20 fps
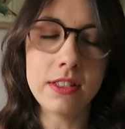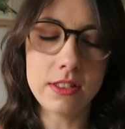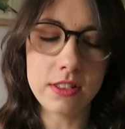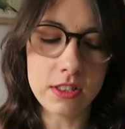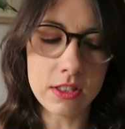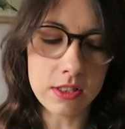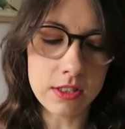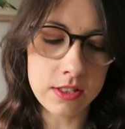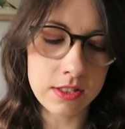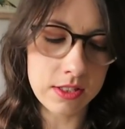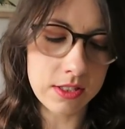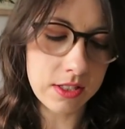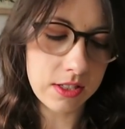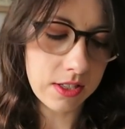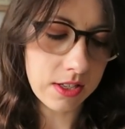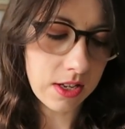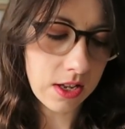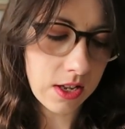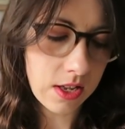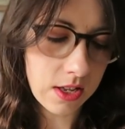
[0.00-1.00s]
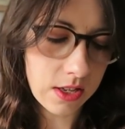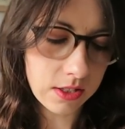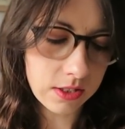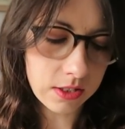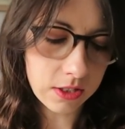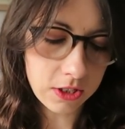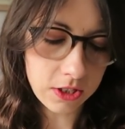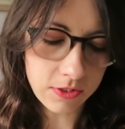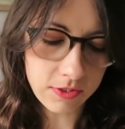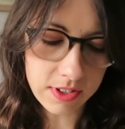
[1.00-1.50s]
it's just
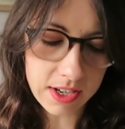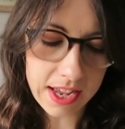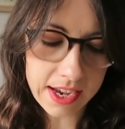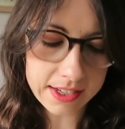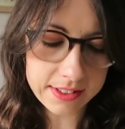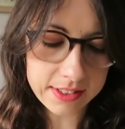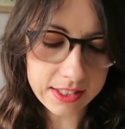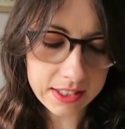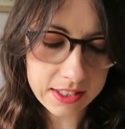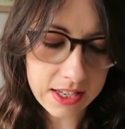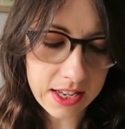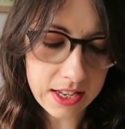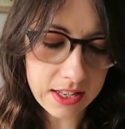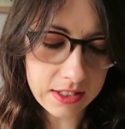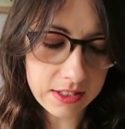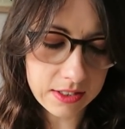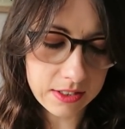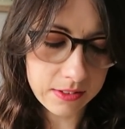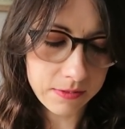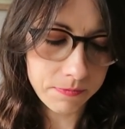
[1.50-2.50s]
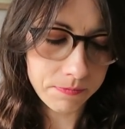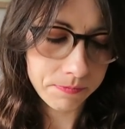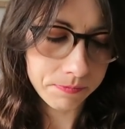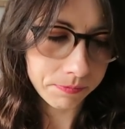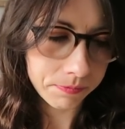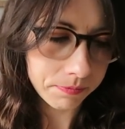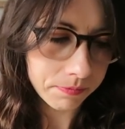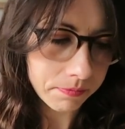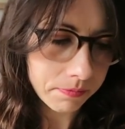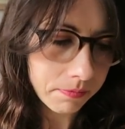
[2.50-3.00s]
such a relaxing knit.
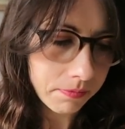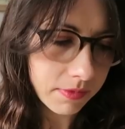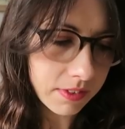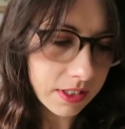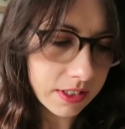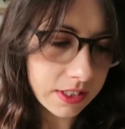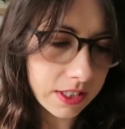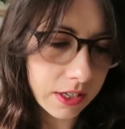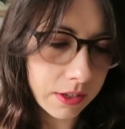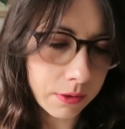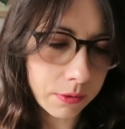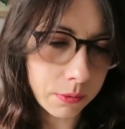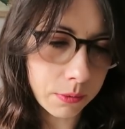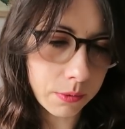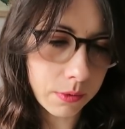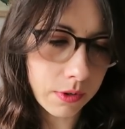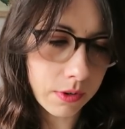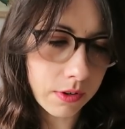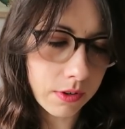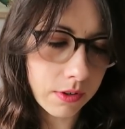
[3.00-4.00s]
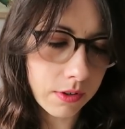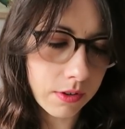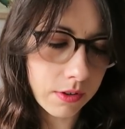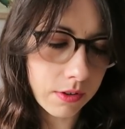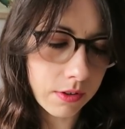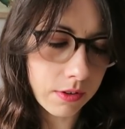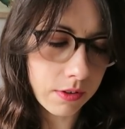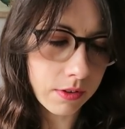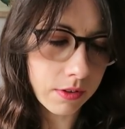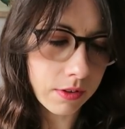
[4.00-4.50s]
So
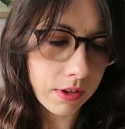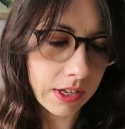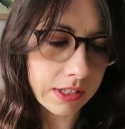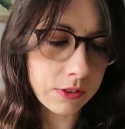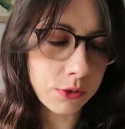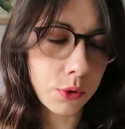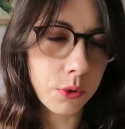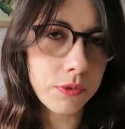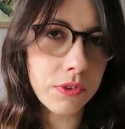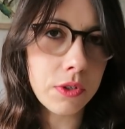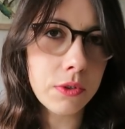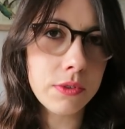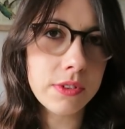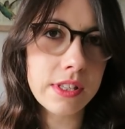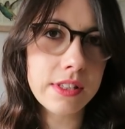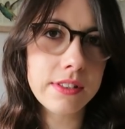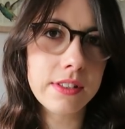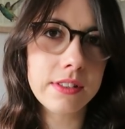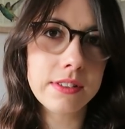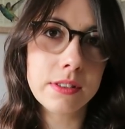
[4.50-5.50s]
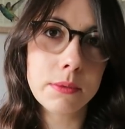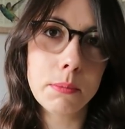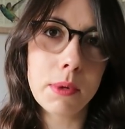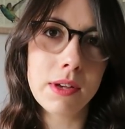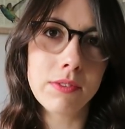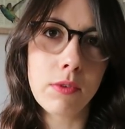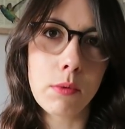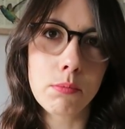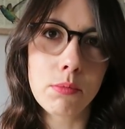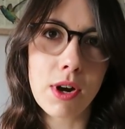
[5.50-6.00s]
I sort of use this as a
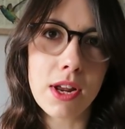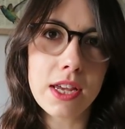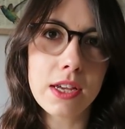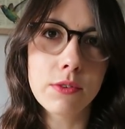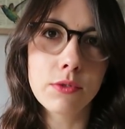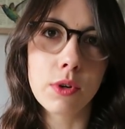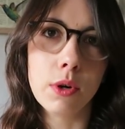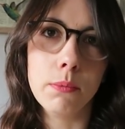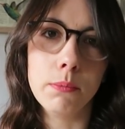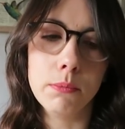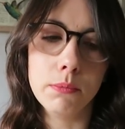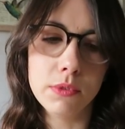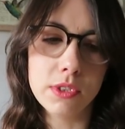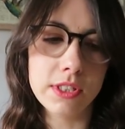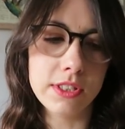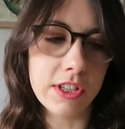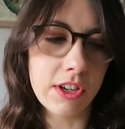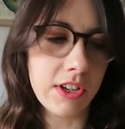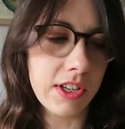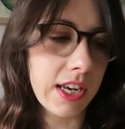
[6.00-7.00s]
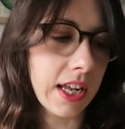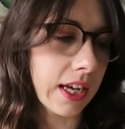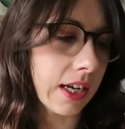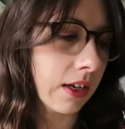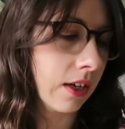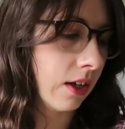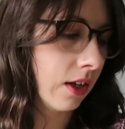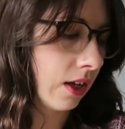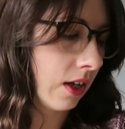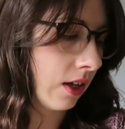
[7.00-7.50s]
bit of a break from
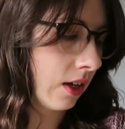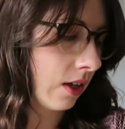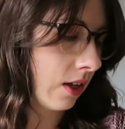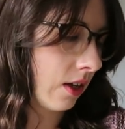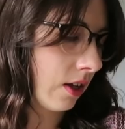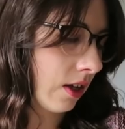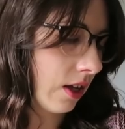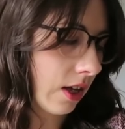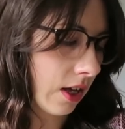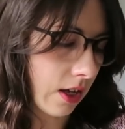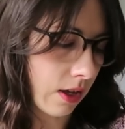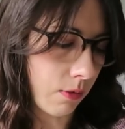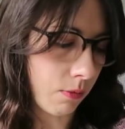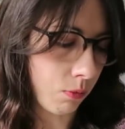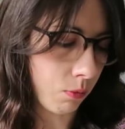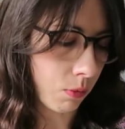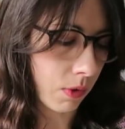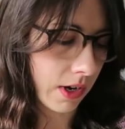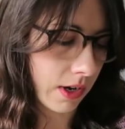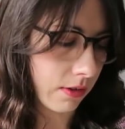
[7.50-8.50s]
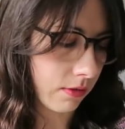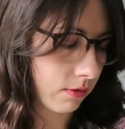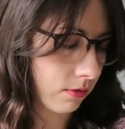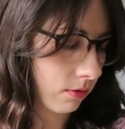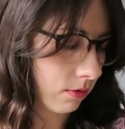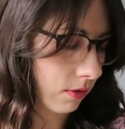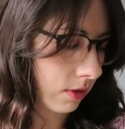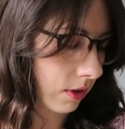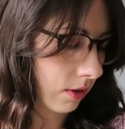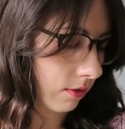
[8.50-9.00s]
designing when
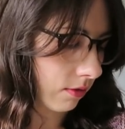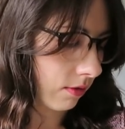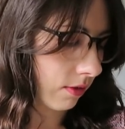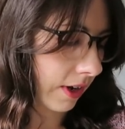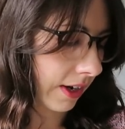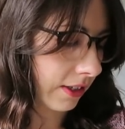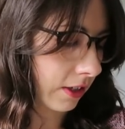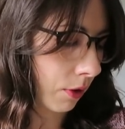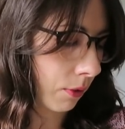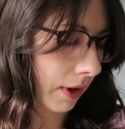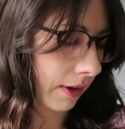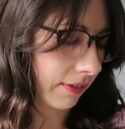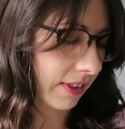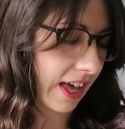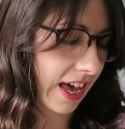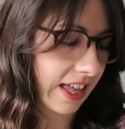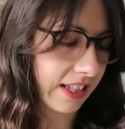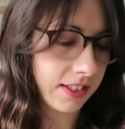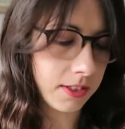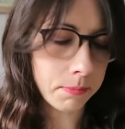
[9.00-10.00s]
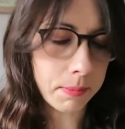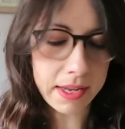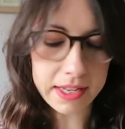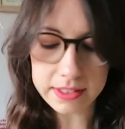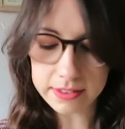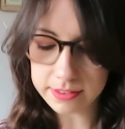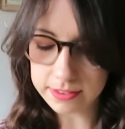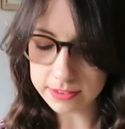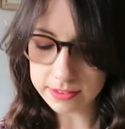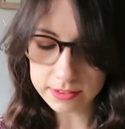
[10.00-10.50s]
I don't have the
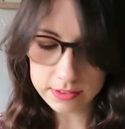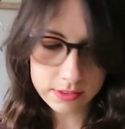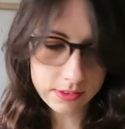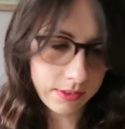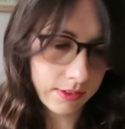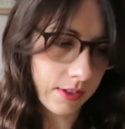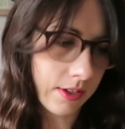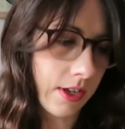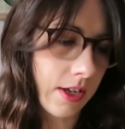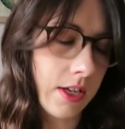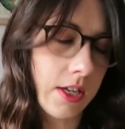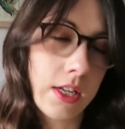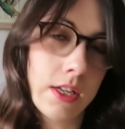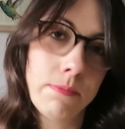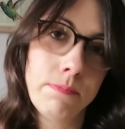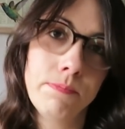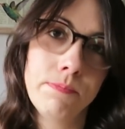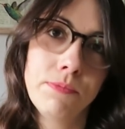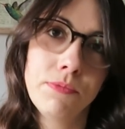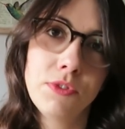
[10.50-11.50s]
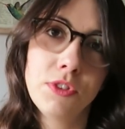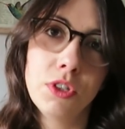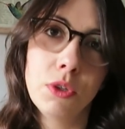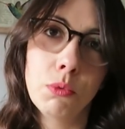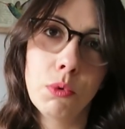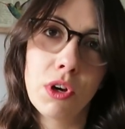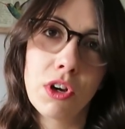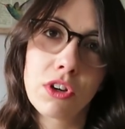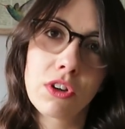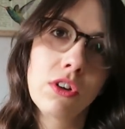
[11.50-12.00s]
headspace to
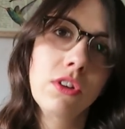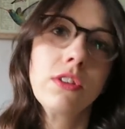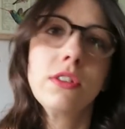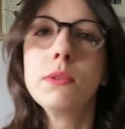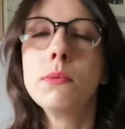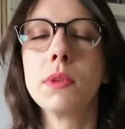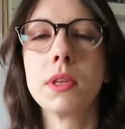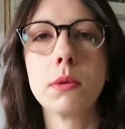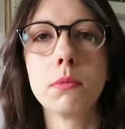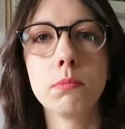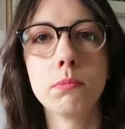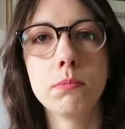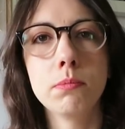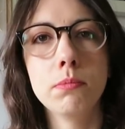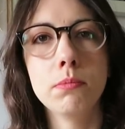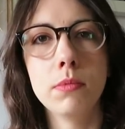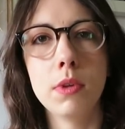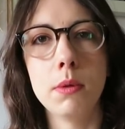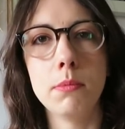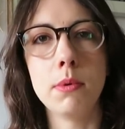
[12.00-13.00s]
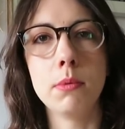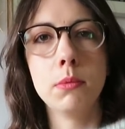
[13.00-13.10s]
work on something a